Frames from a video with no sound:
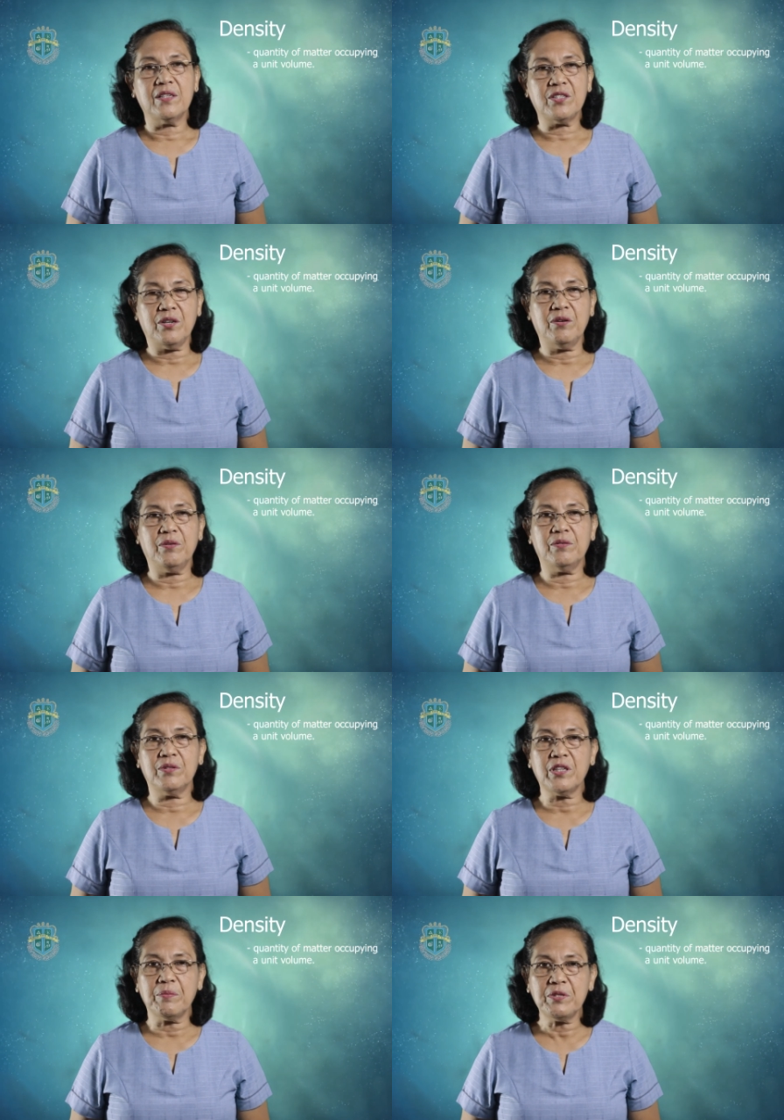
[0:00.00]
So
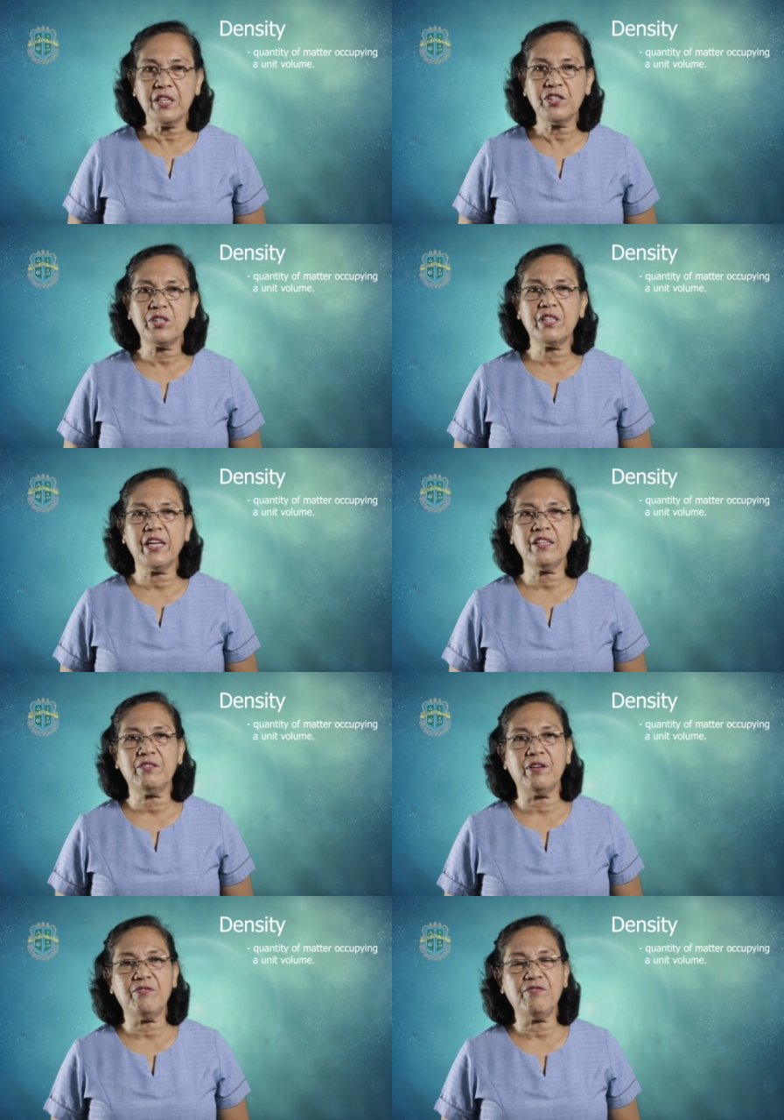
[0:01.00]
substituting
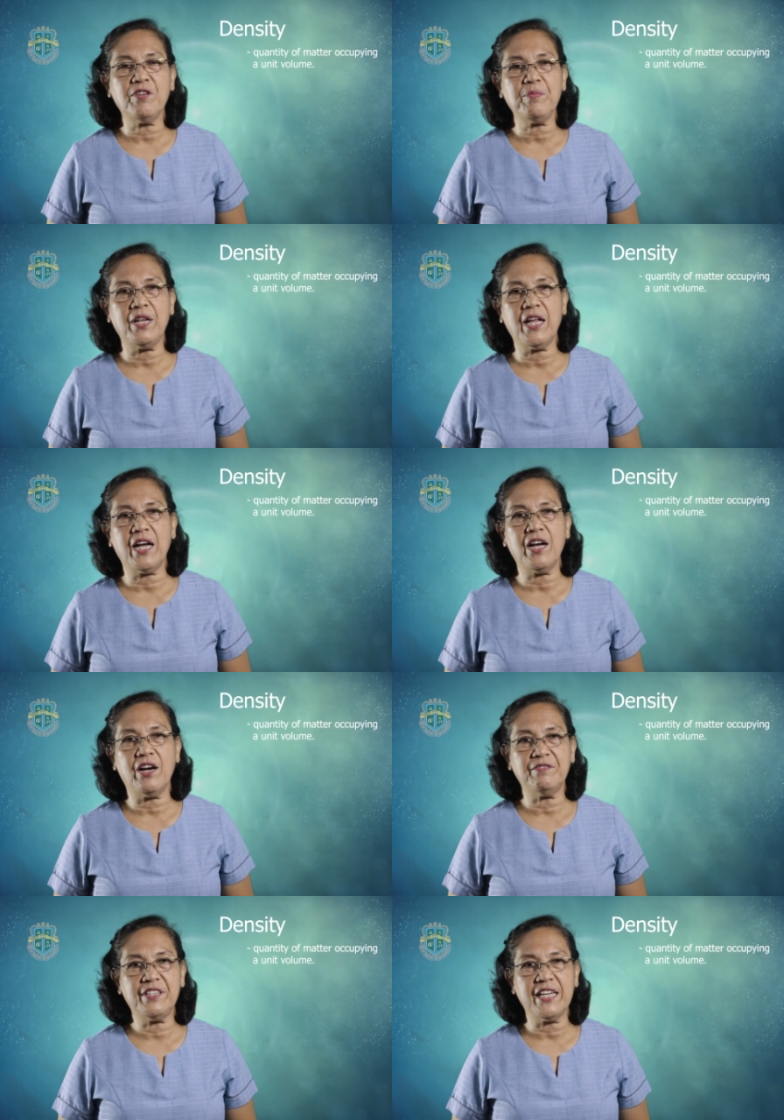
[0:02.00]
to the formula
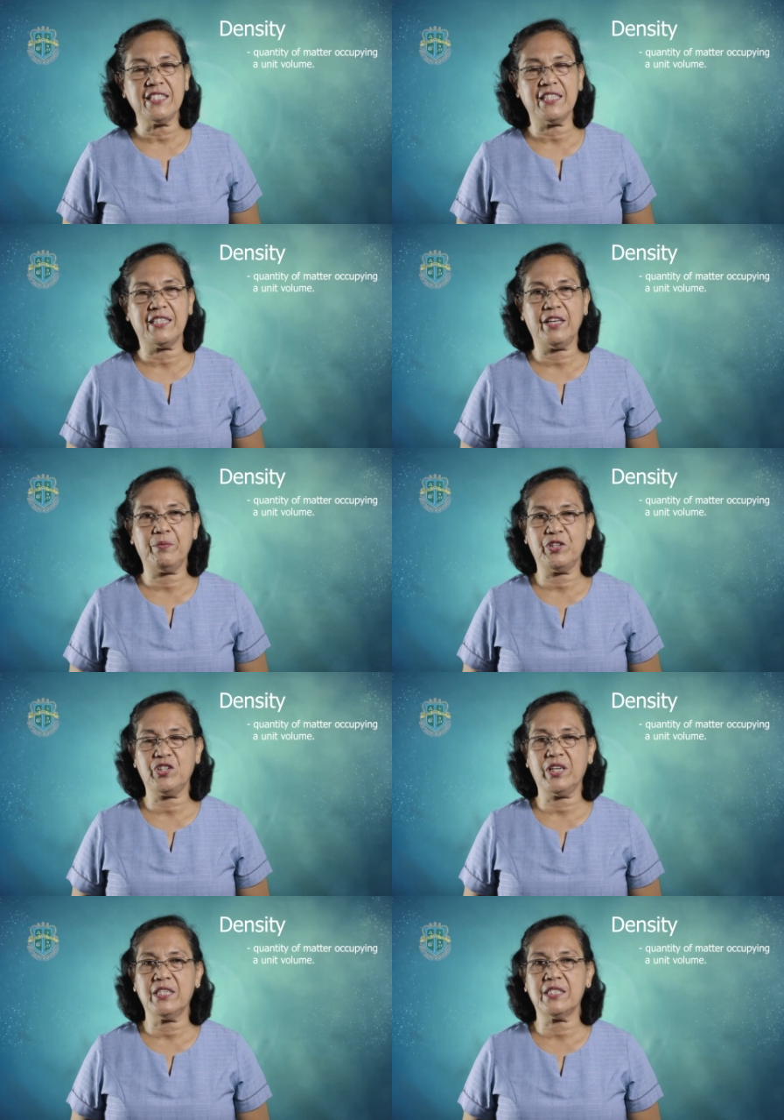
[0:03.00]
of density which
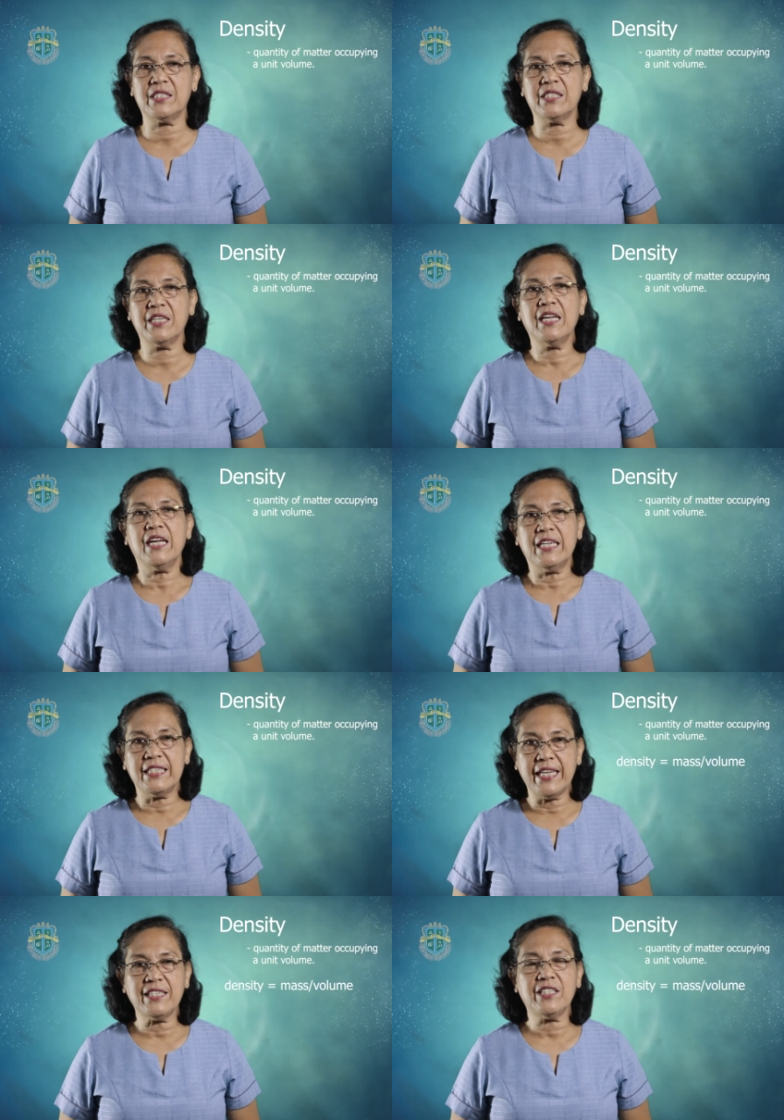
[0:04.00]
is
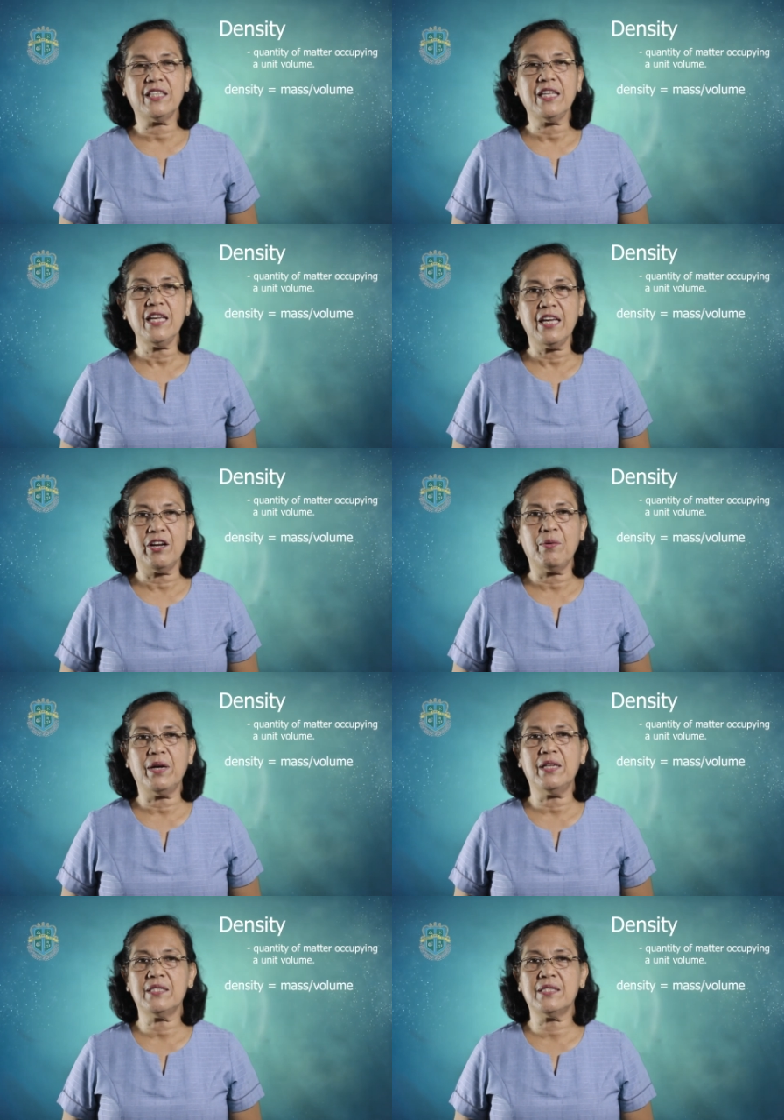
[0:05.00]
density
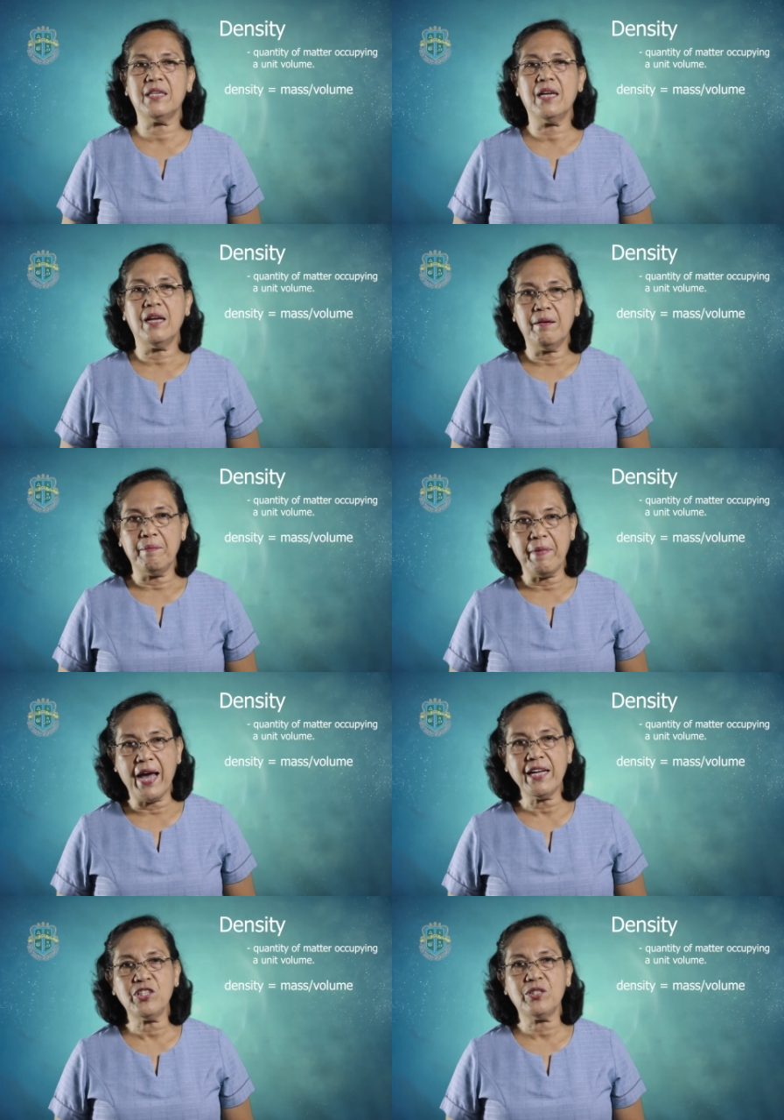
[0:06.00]
equals
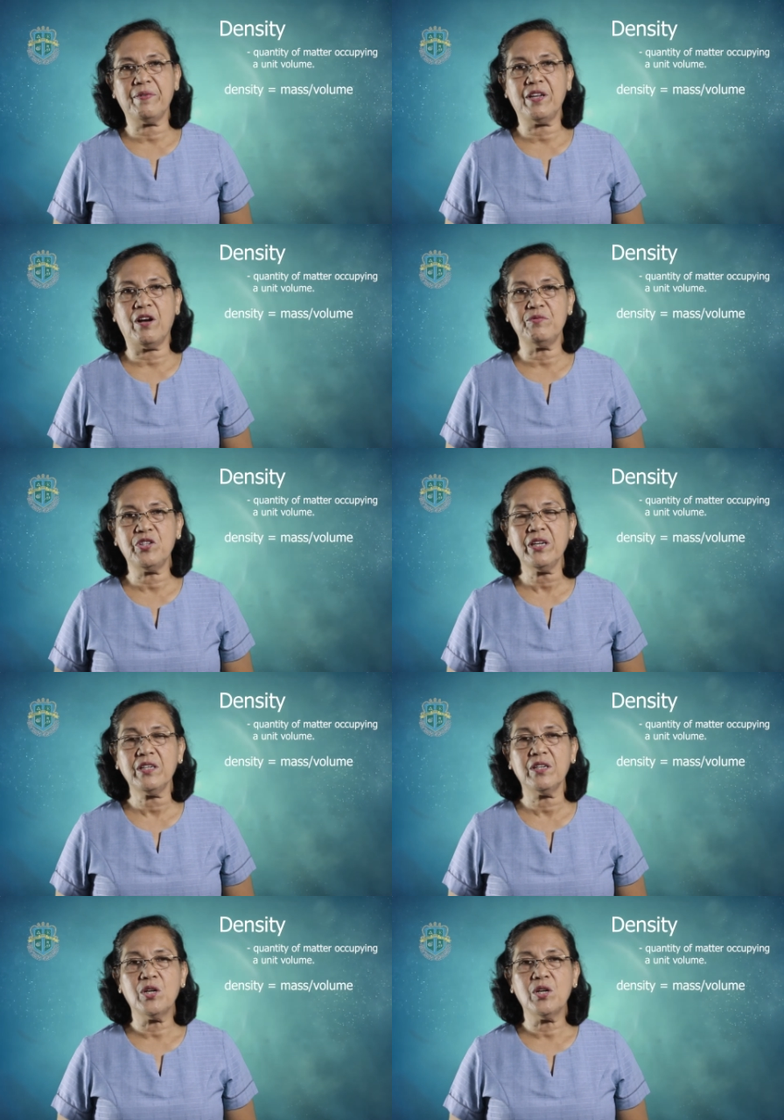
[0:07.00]
mass of an object